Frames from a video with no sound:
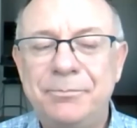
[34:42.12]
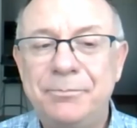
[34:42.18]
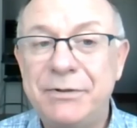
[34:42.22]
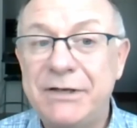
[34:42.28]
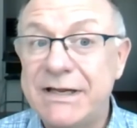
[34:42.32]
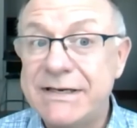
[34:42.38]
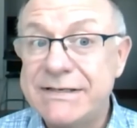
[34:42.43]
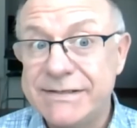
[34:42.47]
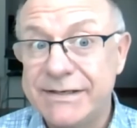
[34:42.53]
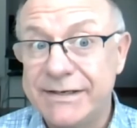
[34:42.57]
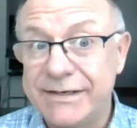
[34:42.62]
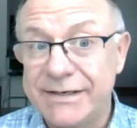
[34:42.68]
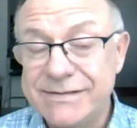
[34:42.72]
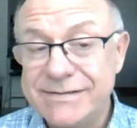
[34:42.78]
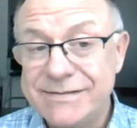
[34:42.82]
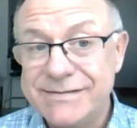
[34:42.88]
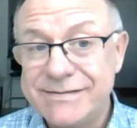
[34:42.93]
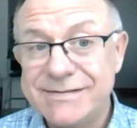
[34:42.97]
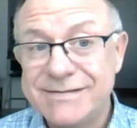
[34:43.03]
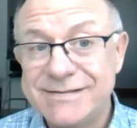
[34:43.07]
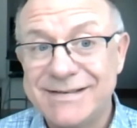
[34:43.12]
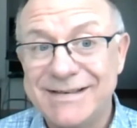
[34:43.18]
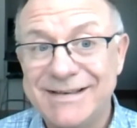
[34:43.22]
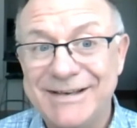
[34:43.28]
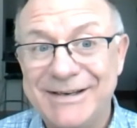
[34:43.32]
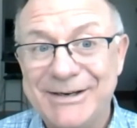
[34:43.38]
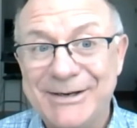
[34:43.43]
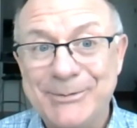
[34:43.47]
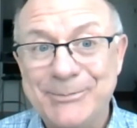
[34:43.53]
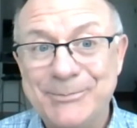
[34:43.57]
play tennis.
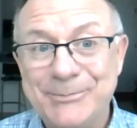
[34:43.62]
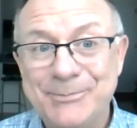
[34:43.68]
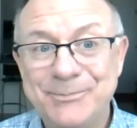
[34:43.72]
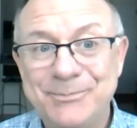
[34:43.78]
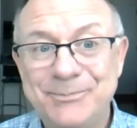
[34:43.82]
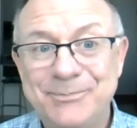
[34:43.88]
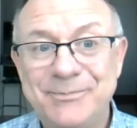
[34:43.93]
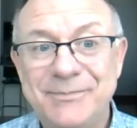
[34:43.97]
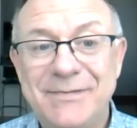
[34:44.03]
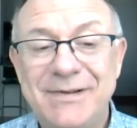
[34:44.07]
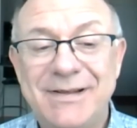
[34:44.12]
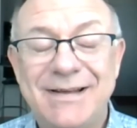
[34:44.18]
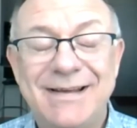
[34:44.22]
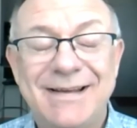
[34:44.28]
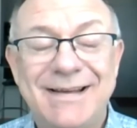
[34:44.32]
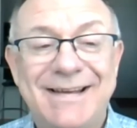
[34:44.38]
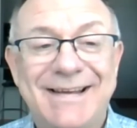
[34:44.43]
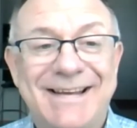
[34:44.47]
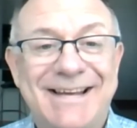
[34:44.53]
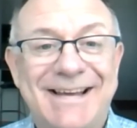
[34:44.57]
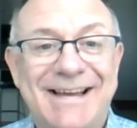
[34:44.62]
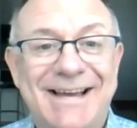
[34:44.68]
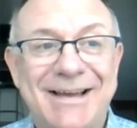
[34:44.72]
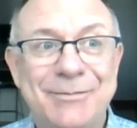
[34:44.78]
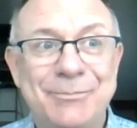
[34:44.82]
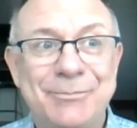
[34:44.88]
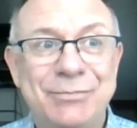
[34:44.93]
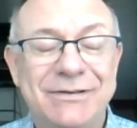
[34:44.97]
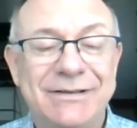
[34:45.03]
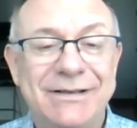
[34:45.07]
Um, nice.
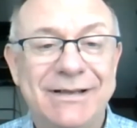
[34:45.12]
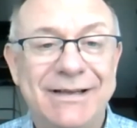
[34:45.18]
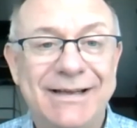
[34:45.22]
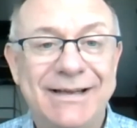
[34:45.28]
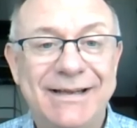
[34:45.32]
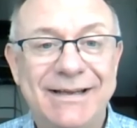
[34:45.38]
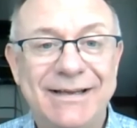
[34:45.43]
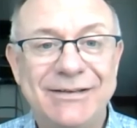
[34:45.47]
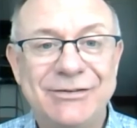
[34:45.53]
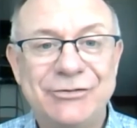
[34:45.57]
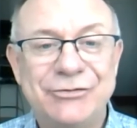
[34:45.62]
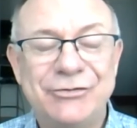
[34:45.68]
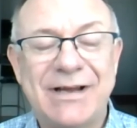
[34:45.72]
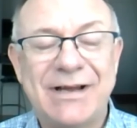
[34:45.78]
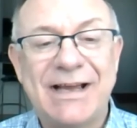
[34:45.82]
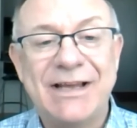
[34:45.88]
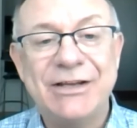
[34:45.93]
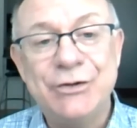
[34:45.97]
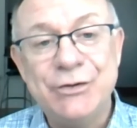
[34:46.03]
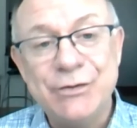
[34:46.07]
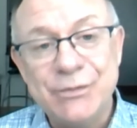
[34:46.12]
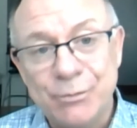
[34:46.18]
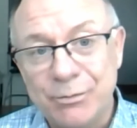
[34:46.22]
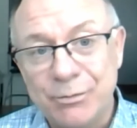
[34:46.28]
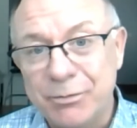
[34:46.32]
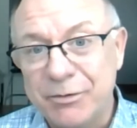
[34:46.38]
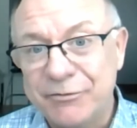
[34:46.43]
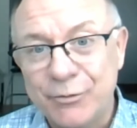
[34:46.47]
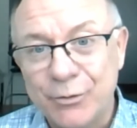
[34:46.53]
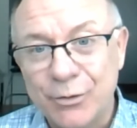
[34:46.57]
I play. I
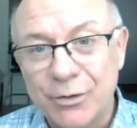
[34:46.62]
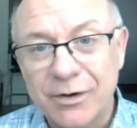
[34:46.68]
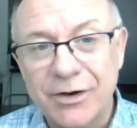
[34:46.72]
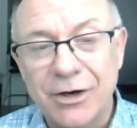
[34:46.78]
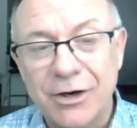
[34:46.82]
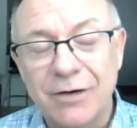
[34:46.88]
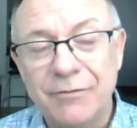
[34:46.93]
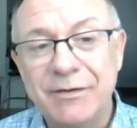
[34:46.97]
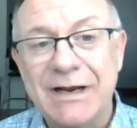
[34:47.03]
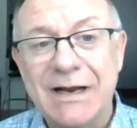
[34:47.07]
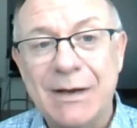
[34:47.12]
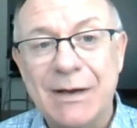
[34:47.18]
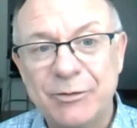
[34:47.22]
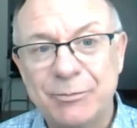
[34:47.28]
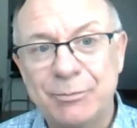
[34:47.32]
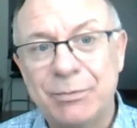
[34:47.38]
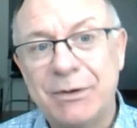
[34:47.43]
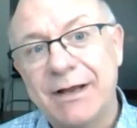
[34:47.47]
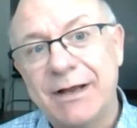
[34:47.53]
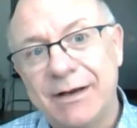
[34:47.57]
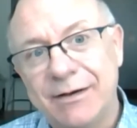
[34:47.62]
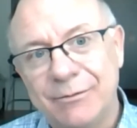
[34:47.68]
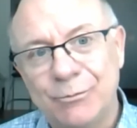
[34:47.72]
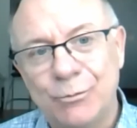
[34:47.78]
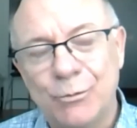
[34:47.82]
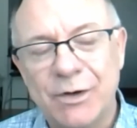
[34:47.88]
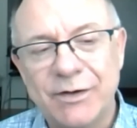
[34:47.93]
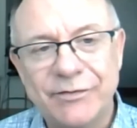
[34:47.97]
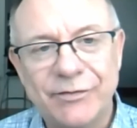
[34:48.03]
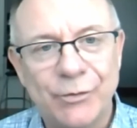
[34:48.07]
before COVID, I was
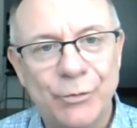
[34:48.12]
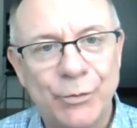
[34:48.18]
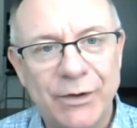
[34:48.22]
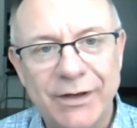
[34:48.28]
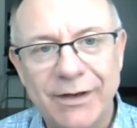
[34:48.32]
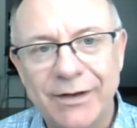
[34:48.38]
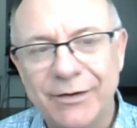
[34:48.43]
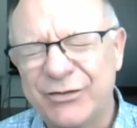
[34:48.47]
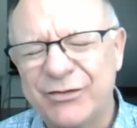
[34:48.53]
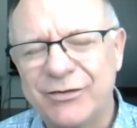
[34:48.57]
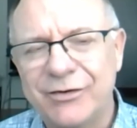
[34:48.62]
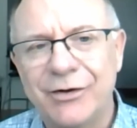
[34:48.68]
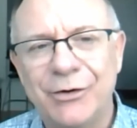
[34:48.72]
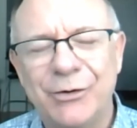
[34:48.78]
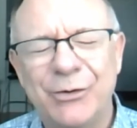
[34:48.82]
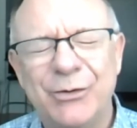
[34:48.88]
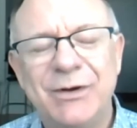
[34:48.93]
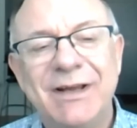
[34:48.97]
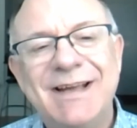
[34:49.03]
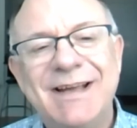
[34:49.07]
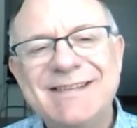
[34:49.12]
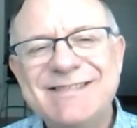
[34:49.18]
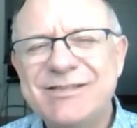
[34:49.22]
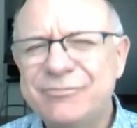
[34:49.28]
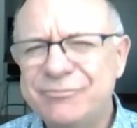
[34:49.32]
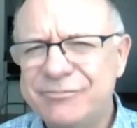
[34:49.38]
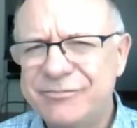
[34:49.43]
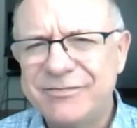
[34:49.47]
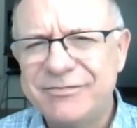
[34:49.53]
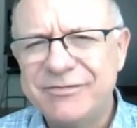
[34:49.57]
playing once a week or so
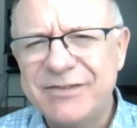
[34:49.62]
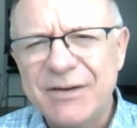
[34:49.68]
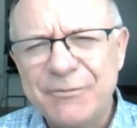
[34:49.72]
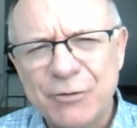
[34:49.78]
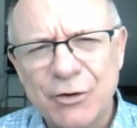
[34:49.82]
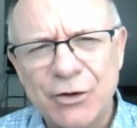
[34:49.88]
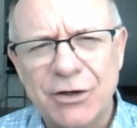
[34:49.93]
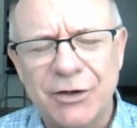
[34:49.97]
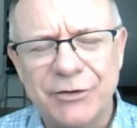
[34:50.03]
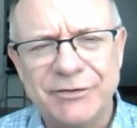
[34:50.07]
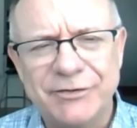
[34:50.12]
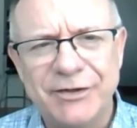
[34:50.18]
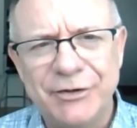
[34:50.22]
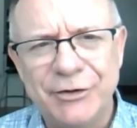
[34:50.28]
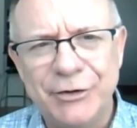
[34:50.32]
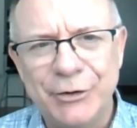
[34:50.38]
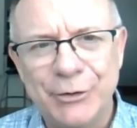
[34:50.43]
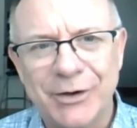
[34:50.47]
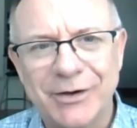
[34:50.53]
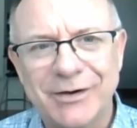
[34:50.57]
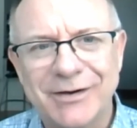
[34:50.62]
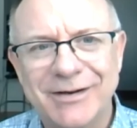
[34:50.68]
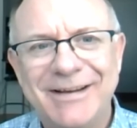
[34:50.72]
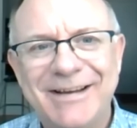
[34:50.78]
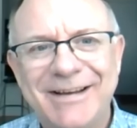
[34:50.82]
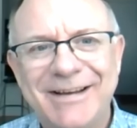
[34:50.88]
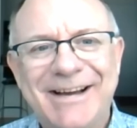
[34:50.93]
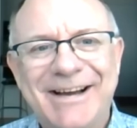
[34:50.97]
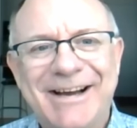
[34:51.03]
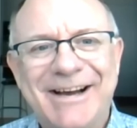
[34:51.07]
difficult in New York.
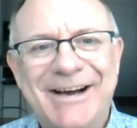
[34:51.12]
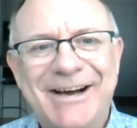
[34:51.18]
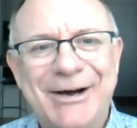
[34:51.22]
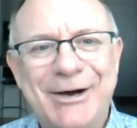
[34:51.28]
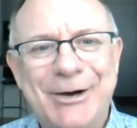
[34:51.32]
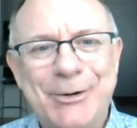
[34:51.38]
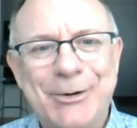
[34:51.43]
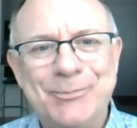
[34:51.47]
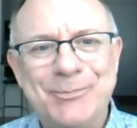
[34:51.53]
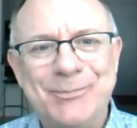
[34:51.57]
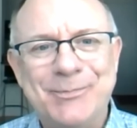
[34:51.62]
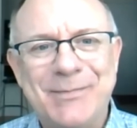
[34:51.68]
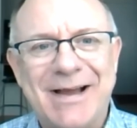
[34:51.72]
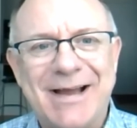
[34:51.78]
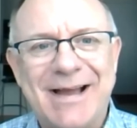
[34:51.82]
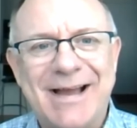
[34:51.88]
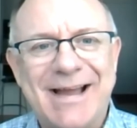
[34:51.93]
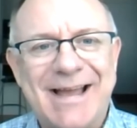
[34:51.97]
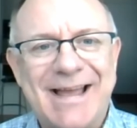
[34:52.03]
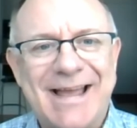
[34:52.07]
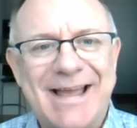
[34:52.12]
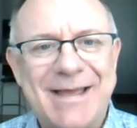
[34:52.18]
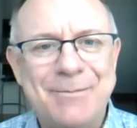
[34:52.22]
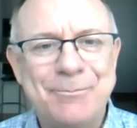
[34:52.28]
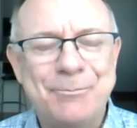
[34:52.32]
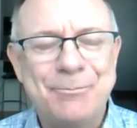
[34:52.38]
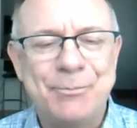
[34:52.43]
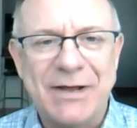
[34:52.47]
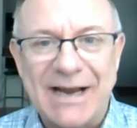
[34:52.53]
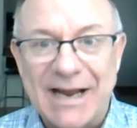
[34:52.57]
Um, oh.
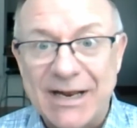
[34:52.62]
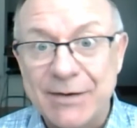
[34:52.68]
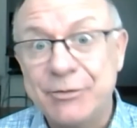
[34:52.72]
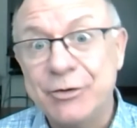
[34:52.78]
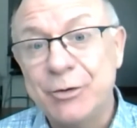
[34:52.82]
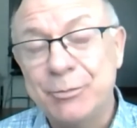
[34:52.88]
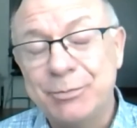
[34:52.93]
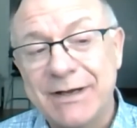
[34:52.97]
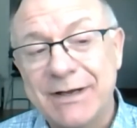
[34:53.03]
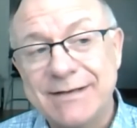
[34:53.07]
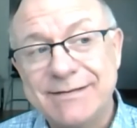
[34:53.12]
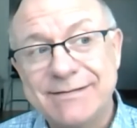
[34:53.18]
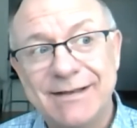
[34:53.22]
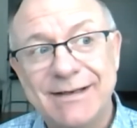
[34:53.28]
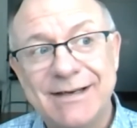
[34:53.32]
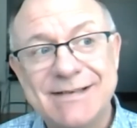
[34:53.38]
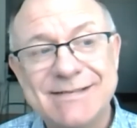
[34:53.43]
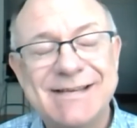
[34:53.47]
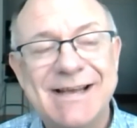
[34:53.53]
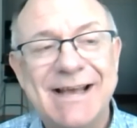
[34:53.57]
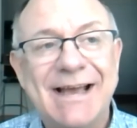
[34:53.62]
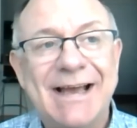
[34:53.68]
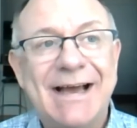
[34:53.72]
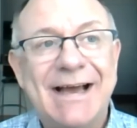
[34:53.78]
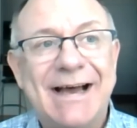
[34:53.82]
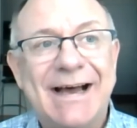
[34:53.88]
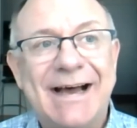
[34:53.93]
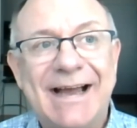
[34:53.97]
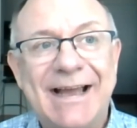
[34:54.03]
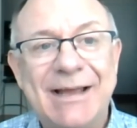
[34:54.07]
But I do play tennis.
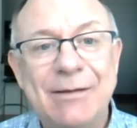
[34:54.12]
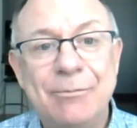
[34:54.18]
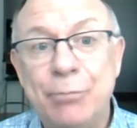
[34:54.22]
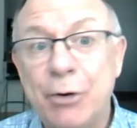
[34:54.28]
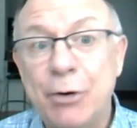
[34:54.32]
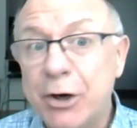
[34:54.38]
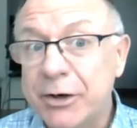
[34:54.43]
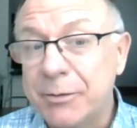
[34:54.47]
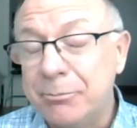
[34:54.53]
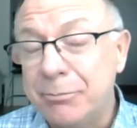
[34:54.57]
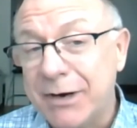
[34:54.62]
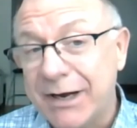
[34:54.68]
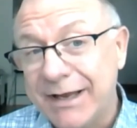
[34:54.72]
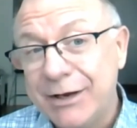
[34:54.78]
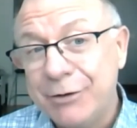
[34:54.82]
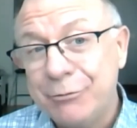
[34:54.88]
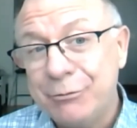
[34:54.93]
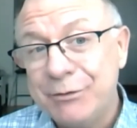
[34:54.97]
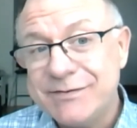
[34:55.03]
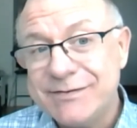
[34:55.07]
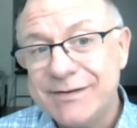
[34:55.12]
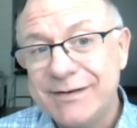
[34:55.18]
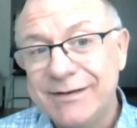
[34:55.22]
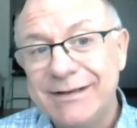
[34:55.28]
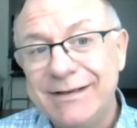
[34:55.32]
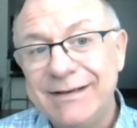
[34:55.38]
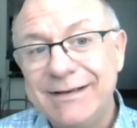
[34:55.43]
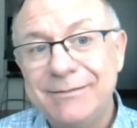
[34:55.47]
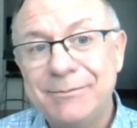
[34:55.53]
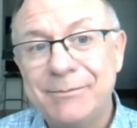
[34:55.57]
I bought a bike
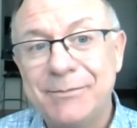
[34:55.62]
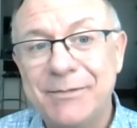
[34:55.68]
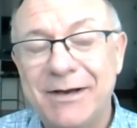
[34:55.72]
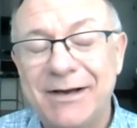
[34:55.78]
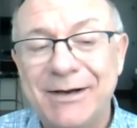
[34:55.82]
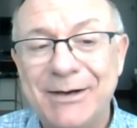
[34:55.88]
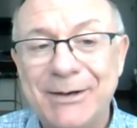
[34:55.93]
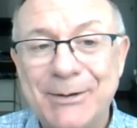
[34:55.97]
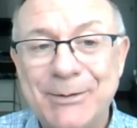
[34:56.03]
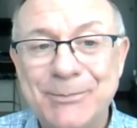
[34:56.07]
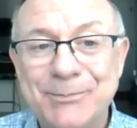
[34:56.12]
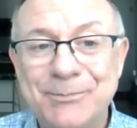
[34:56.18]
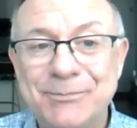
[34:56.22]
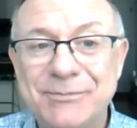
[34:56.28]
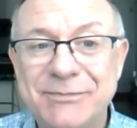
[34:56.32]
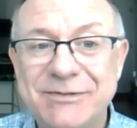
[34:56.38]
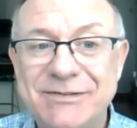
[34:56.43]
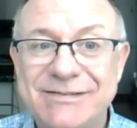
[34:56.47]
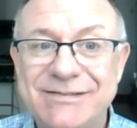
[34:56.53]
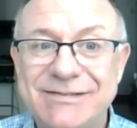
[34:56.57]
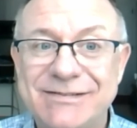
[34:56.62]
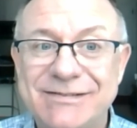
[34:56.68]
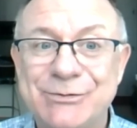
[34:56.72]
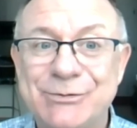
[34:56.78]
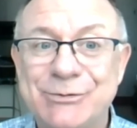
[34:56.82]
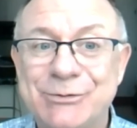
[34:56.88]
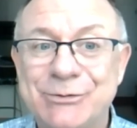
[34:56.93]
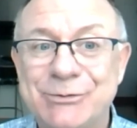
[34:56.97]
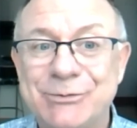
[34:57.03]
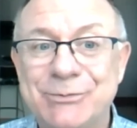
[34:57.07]
recently um, okay.
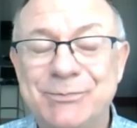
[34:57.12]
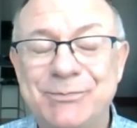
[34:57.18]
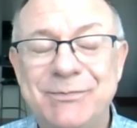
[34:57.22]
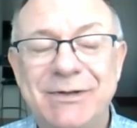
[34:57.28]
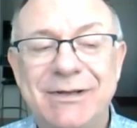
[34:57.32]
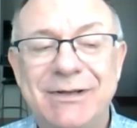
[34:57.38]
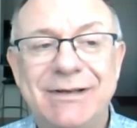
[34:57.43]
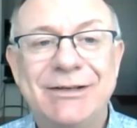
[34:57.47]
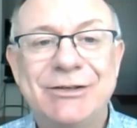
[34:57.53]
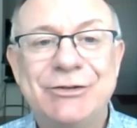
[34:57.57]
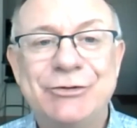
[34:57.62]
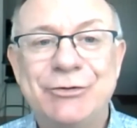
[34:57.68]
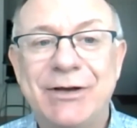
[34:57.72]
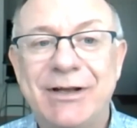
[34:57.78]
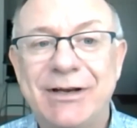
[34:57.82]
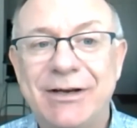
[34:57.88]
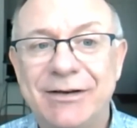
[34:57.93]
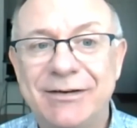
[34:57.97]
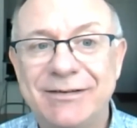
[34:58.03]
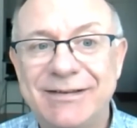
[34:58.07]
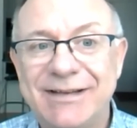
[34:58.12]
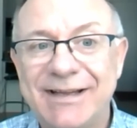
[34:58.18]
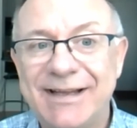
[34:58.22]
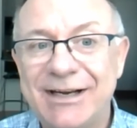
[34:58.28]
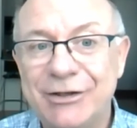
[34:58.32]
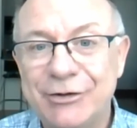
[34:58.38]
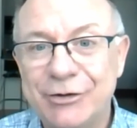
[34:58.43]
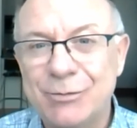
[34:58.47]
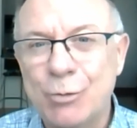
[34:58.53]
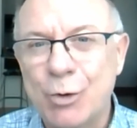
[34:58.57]
to try to get
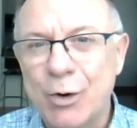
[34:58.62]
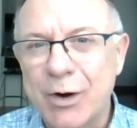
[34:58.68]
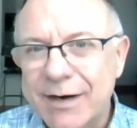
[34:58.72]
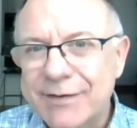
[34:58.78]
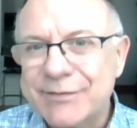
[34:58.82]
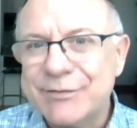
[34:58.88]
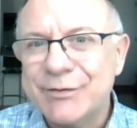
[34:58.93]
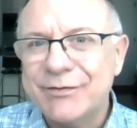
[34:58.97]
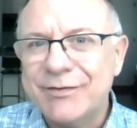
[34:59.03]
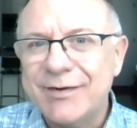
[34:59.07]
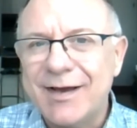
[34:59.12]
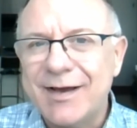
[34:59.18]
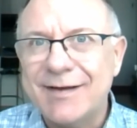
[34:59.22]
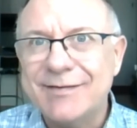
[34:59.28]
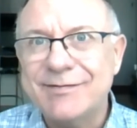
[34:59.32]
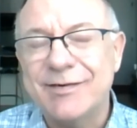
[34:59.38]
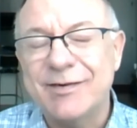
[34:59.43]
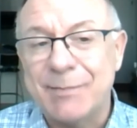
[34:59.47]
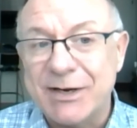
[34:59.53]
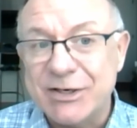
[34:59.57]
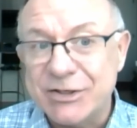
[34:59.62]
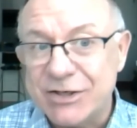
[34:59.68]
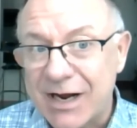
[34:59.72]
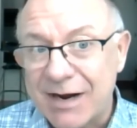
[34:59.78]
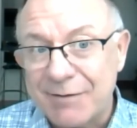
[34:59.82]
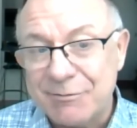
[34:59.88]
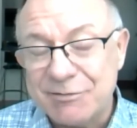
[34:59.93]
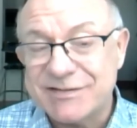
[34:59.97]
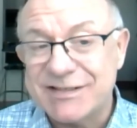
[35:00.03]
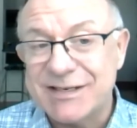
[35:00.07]
a little more exercise because my
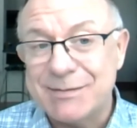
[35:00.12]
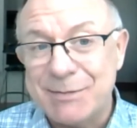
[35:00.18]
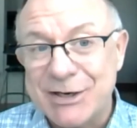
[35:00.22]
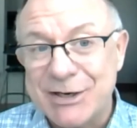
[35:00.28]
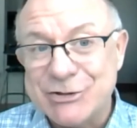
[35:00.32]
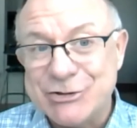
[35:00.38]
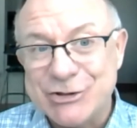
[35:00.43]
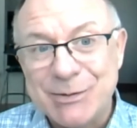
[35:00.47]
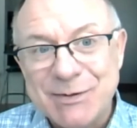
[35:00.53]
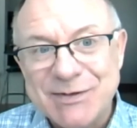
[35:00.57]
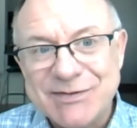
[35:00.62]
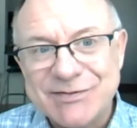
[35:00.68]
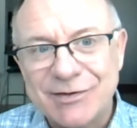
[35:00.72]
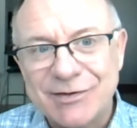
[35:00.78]
obviously my gym is